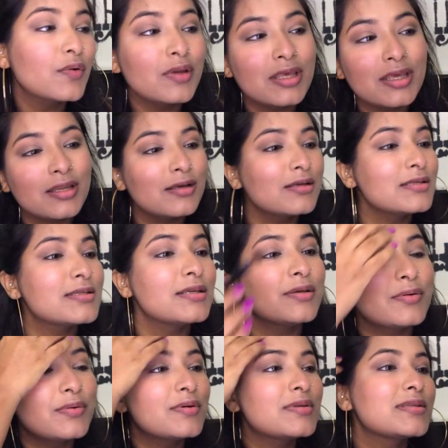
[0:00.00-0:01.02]
just
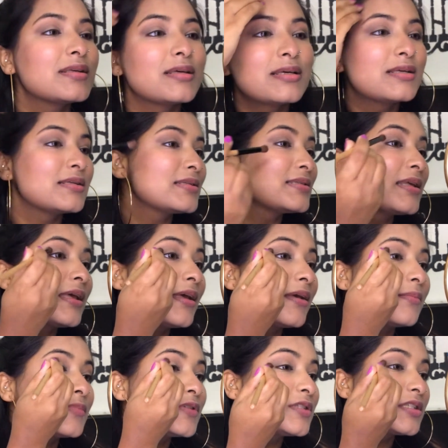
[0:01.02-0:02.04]
blending
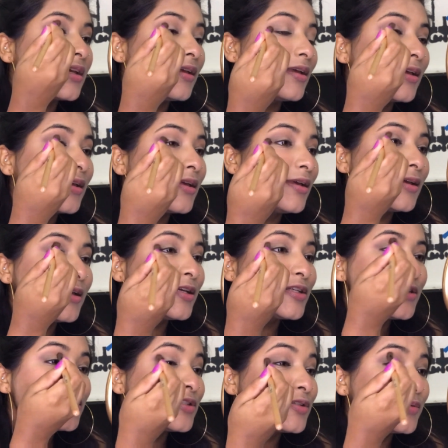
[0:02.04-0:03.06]
the
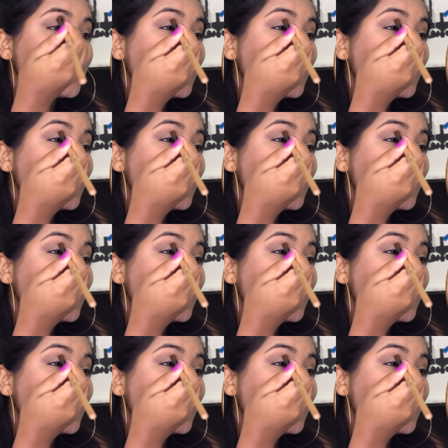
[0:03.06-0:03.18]
shade.